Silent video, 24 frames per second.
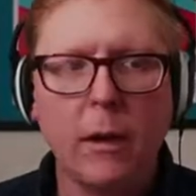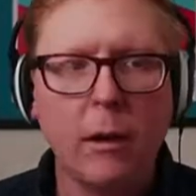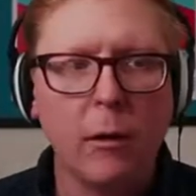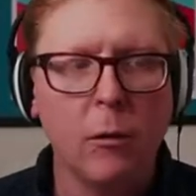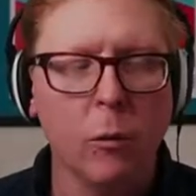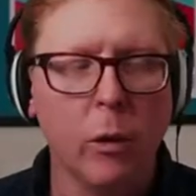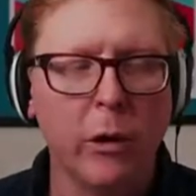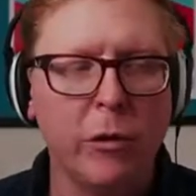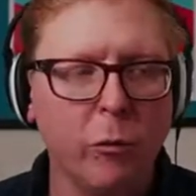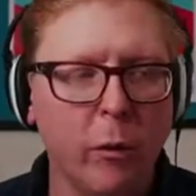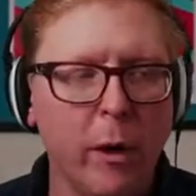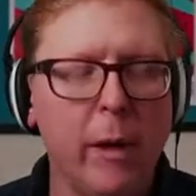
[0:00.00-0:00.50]

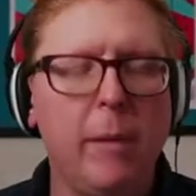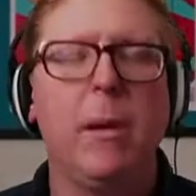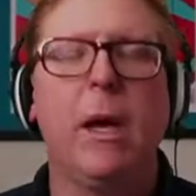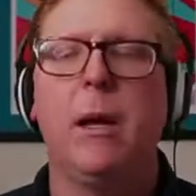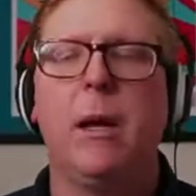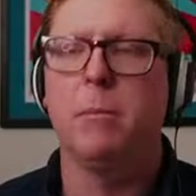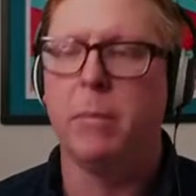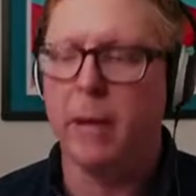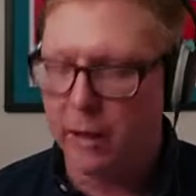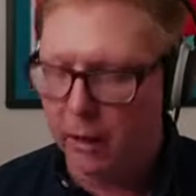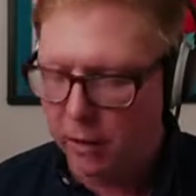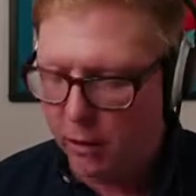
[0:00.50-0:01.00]
with
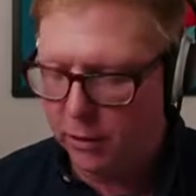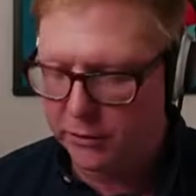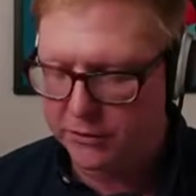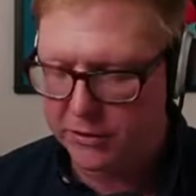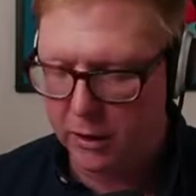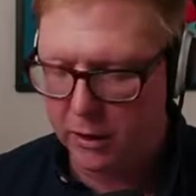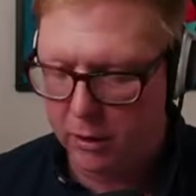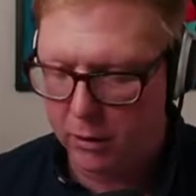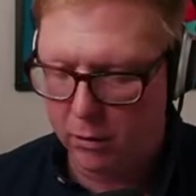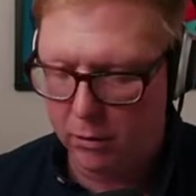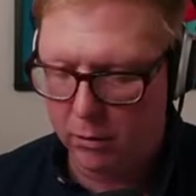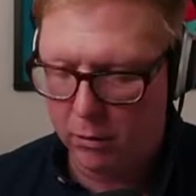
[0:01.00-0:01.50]
women,
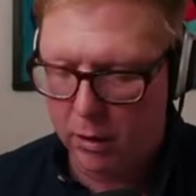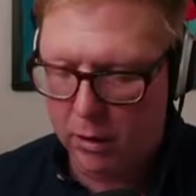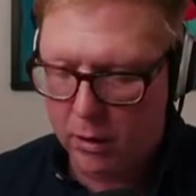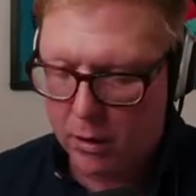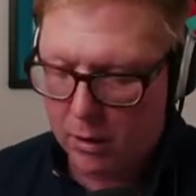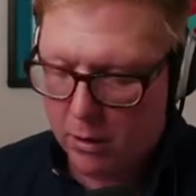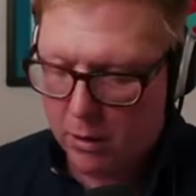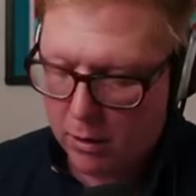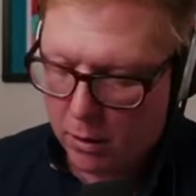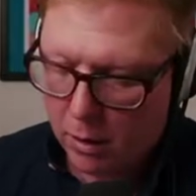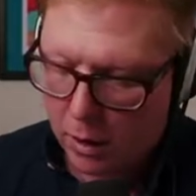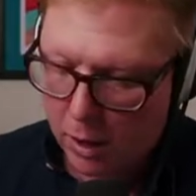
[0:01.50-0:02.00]
also
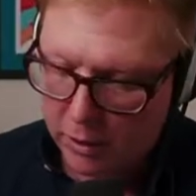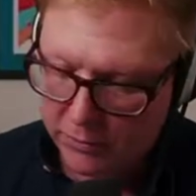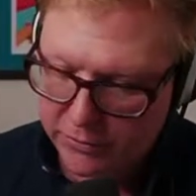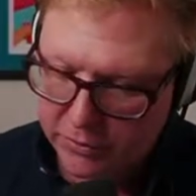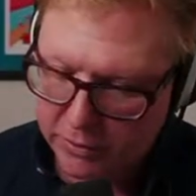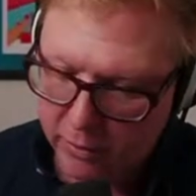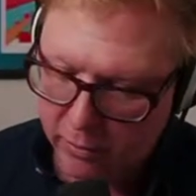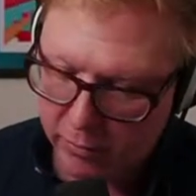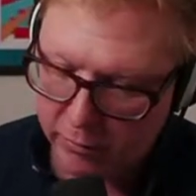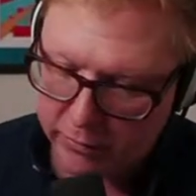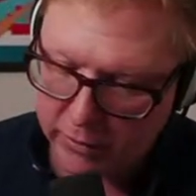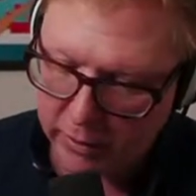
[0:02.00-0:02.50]

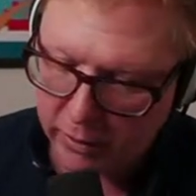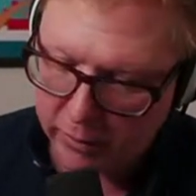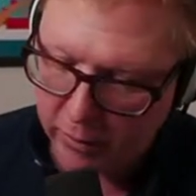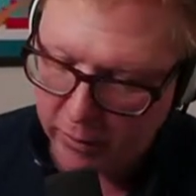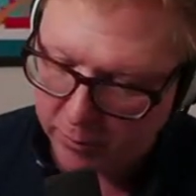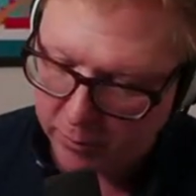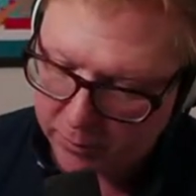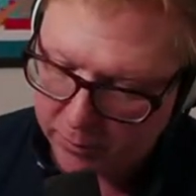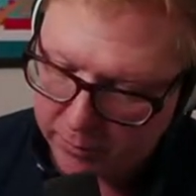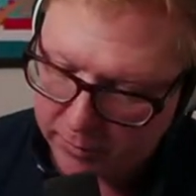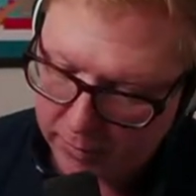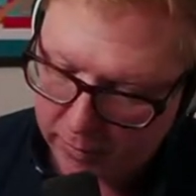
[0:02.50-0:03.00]
also the other
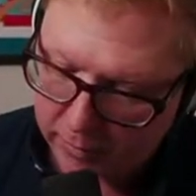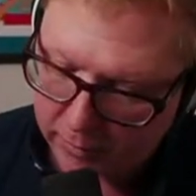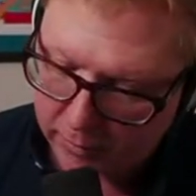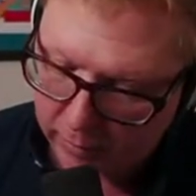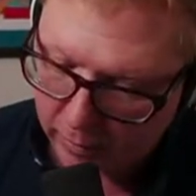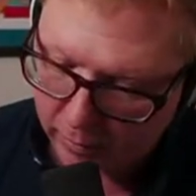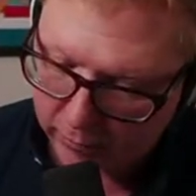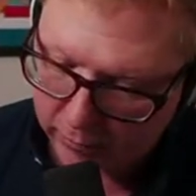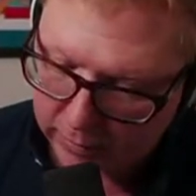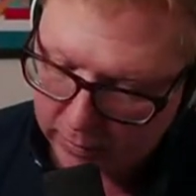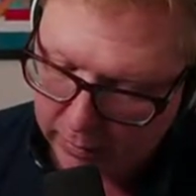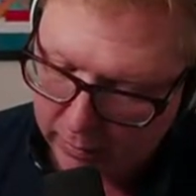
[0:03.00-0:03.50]
you
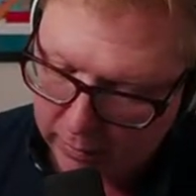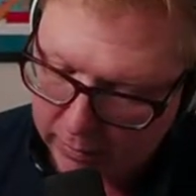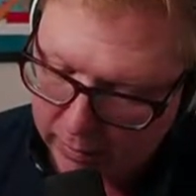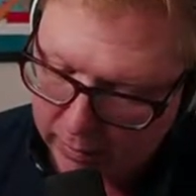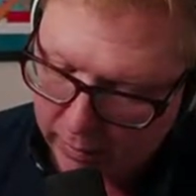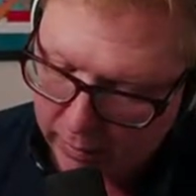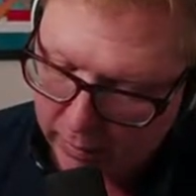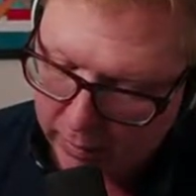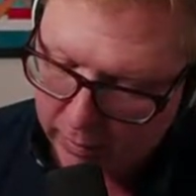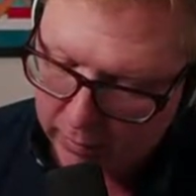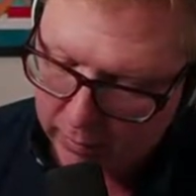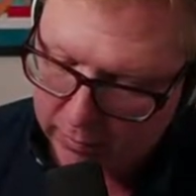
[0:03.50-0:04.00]
know the
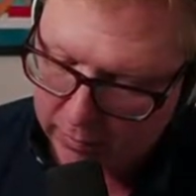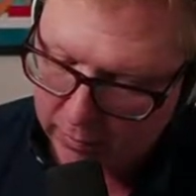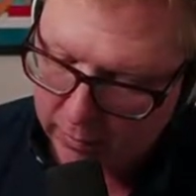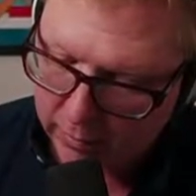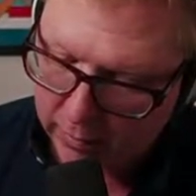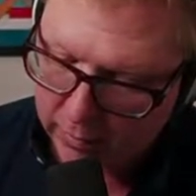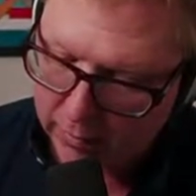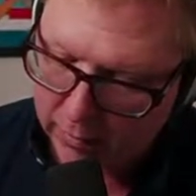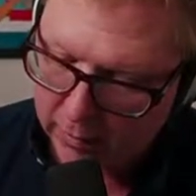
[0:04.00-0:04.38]
the the,